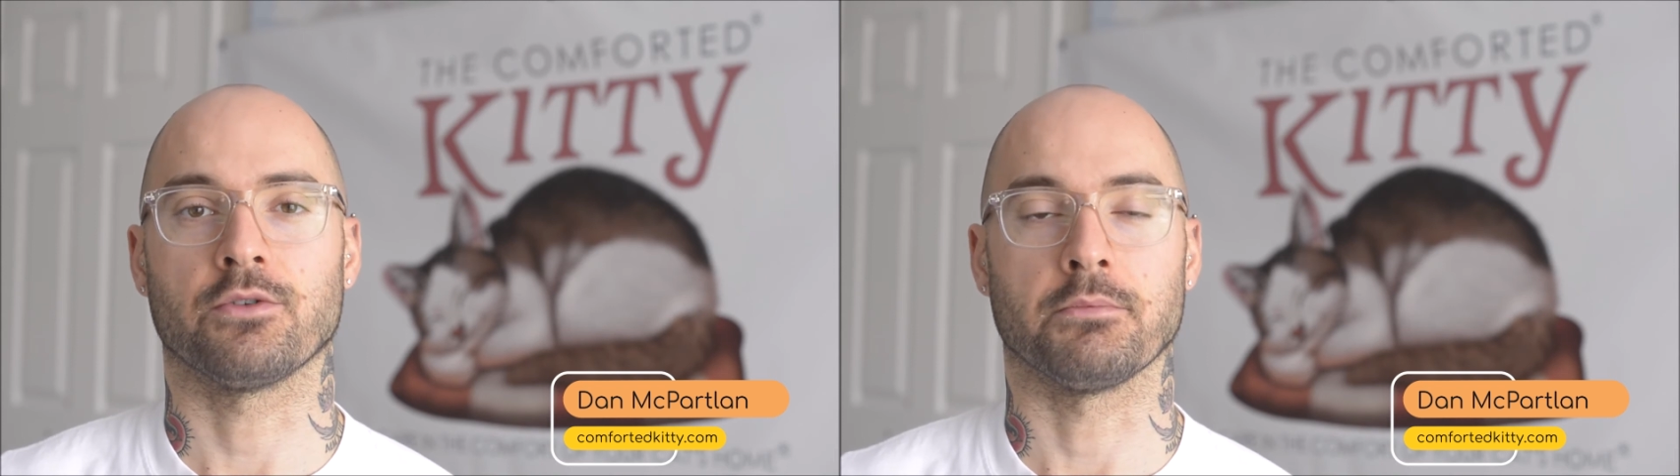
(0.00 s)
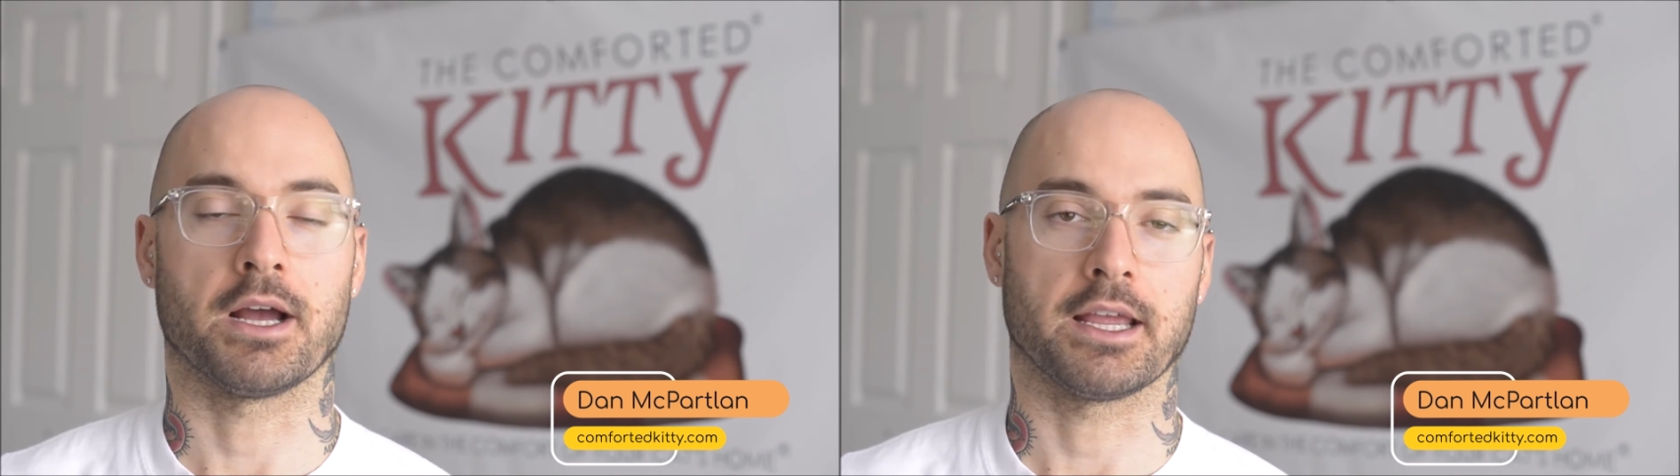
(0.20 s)

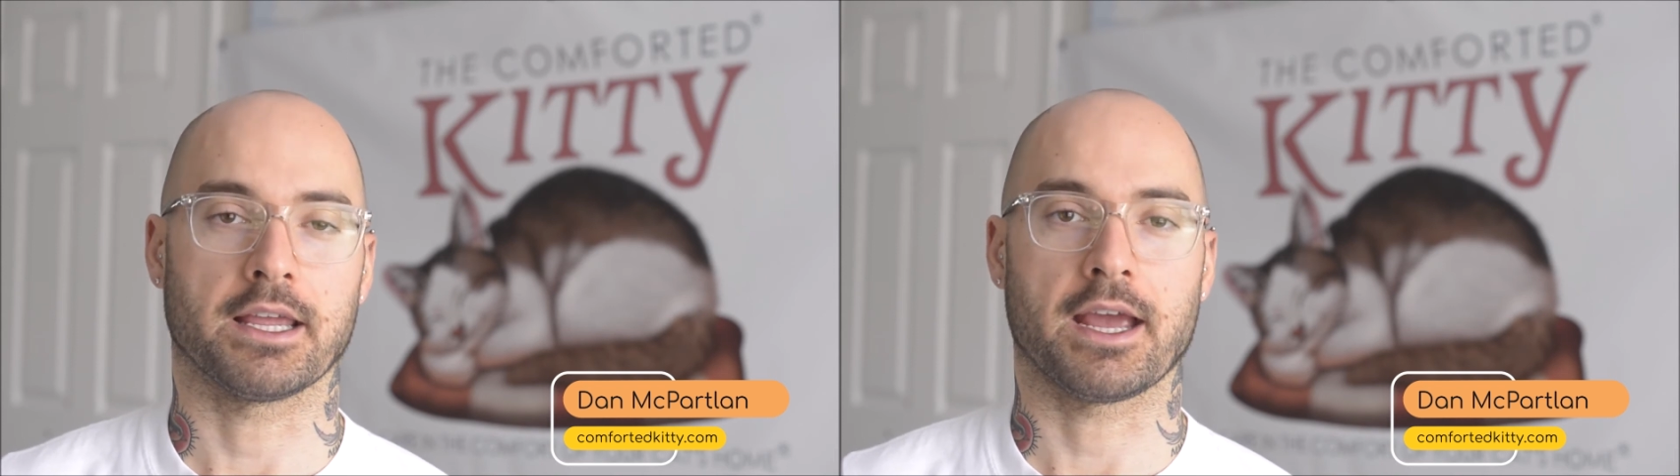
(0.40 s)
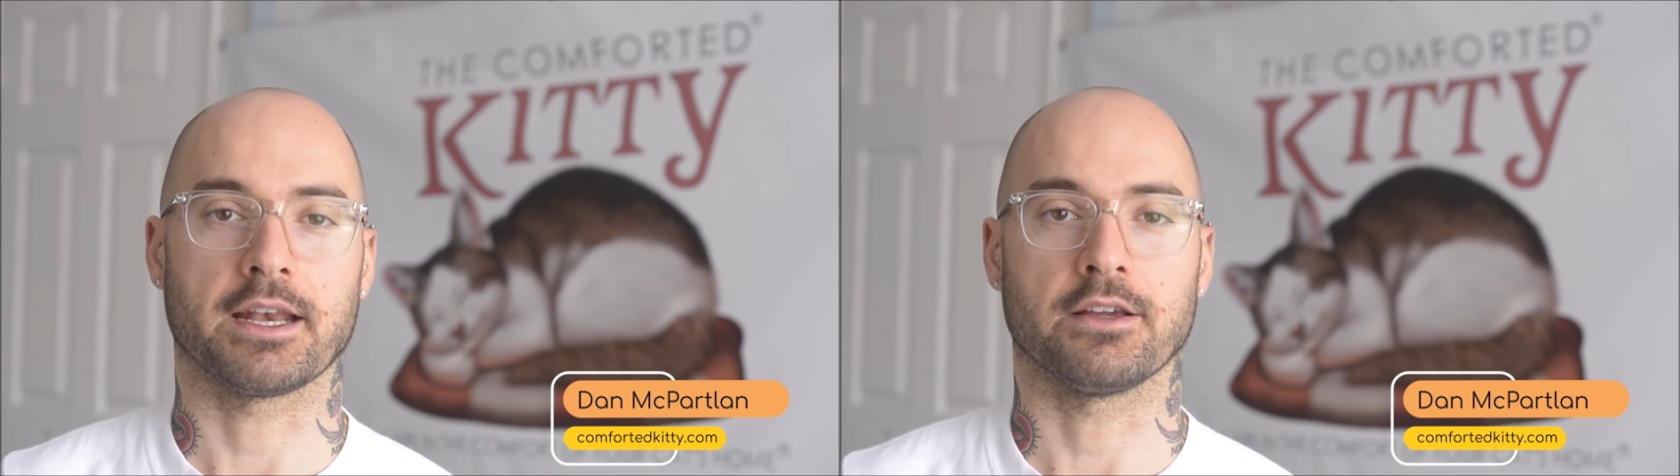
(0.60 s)
or buy a
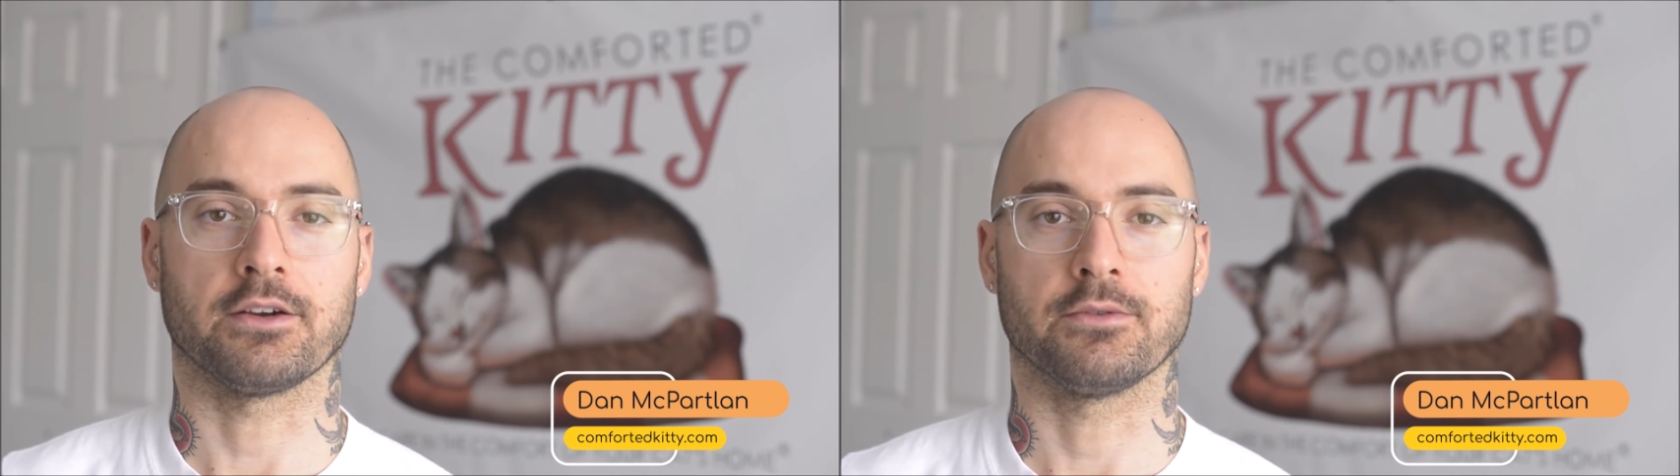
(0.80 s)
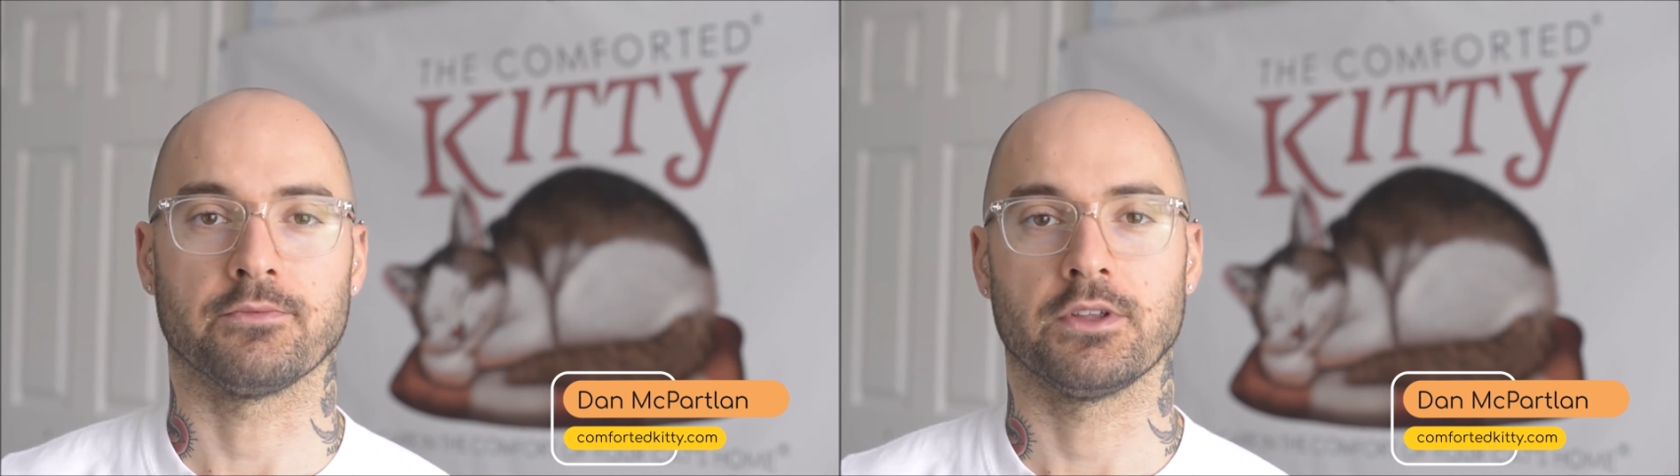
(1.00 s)

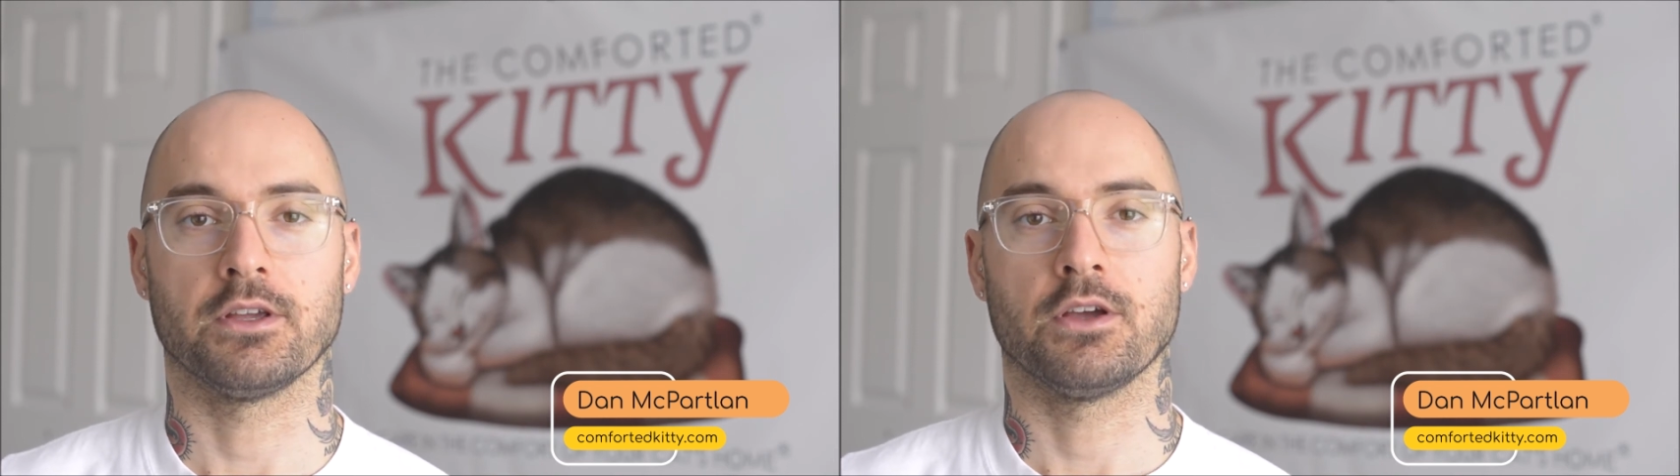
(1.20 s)
catio,